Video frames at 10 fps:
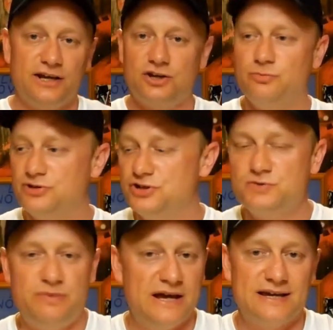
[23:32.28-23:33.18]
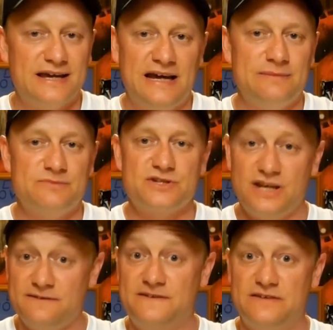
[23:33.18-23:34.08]
It could produce better games,
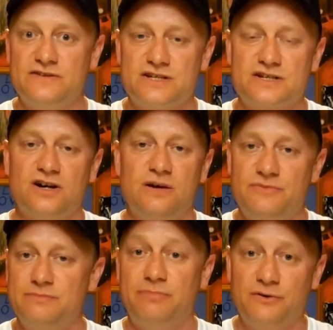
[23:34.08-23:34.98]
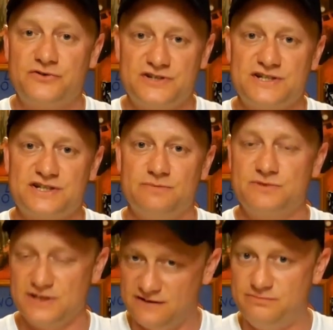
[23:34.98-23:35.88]
if given the time, than both
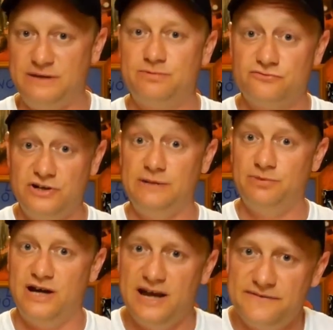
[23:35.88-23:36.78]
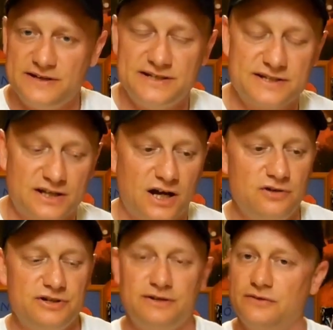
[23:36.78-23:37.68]
systems, if people really put effort into the
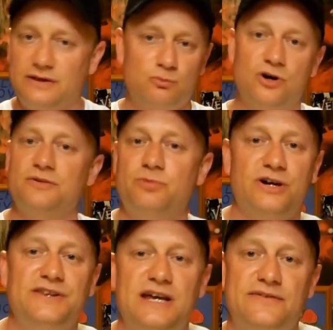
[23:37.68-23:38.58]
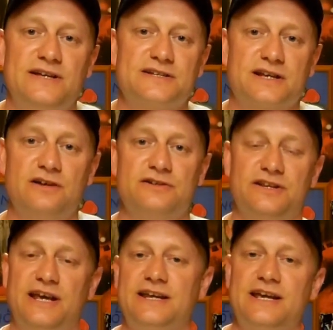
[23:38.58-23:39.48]
coding. They were putting the effort into the coding
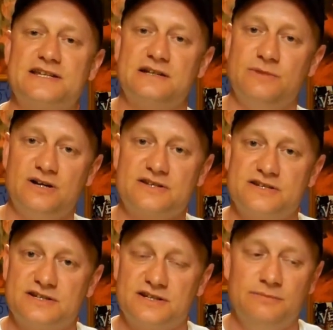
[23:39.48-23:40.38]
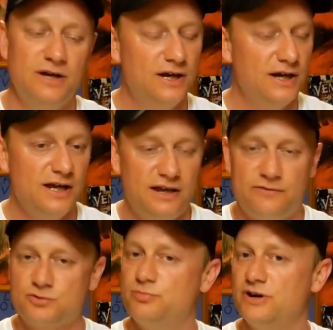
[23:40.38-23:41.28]
to the N E S and the Master System.
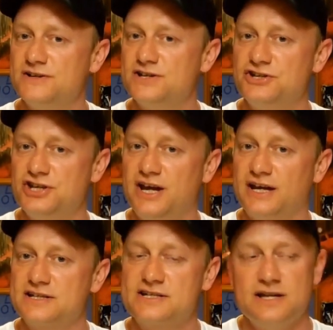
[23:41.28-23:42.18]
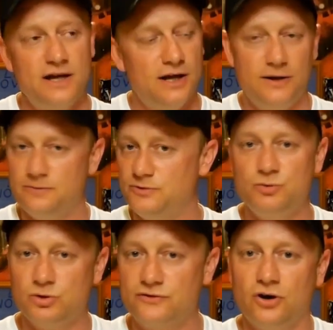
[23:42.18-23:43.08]
If it was put into the G X,
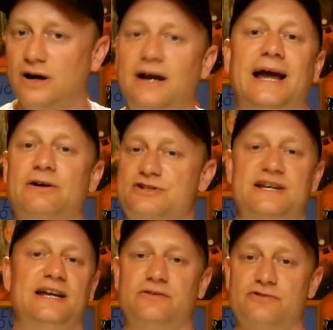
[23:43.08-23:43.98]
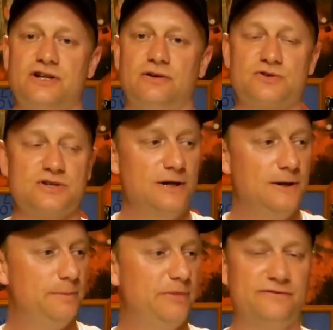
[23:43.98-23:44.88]
you would have got outstanding results,
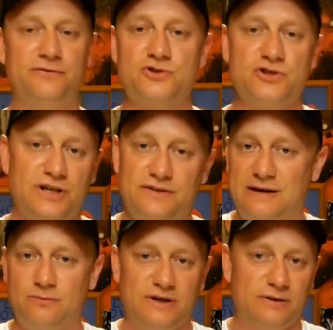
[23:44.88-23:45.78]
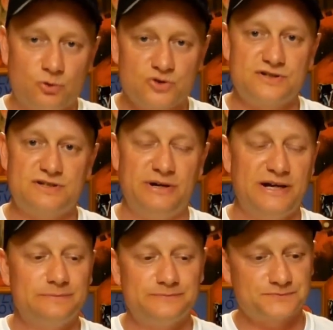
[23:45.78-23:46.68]
but unfortunately that it wasn't to
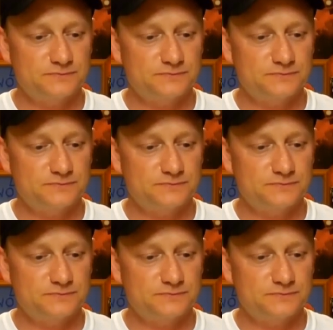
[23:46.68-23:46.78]
be.